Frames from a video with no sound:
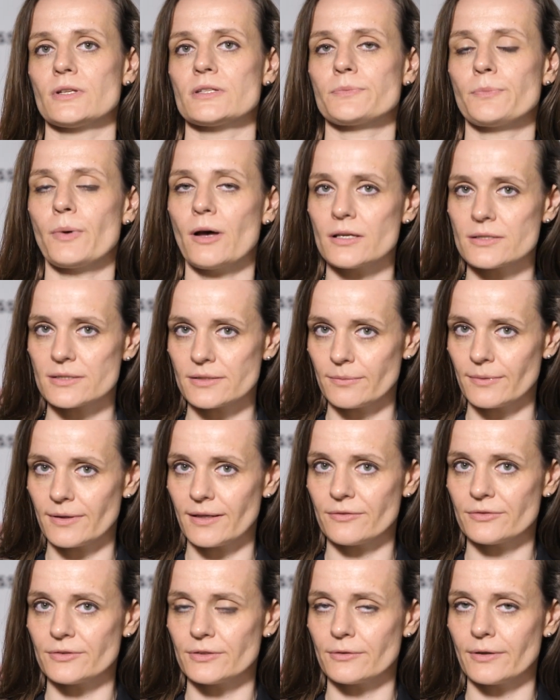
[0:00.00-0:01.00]
as possible
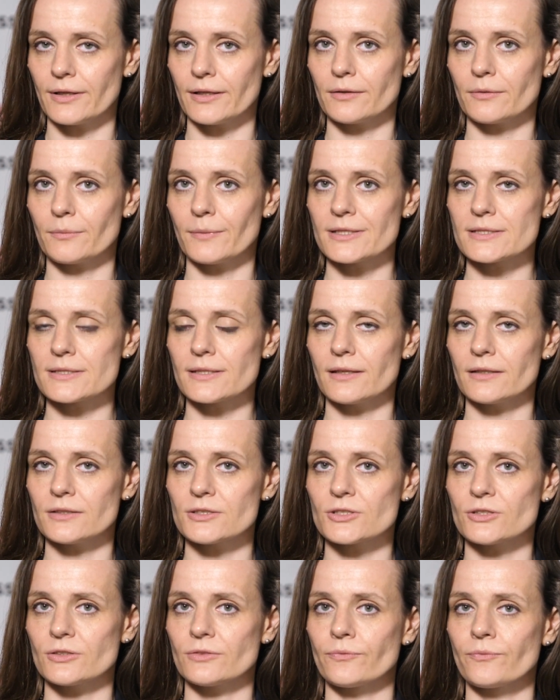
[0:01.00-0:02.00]
after
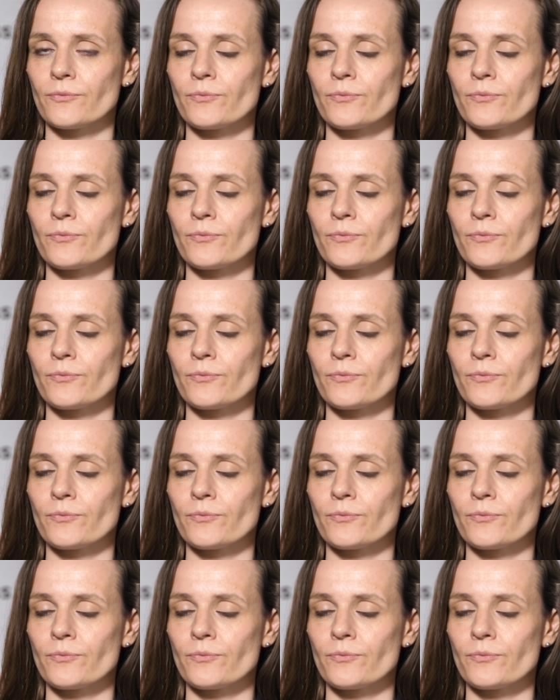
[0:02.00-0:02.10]
randomization.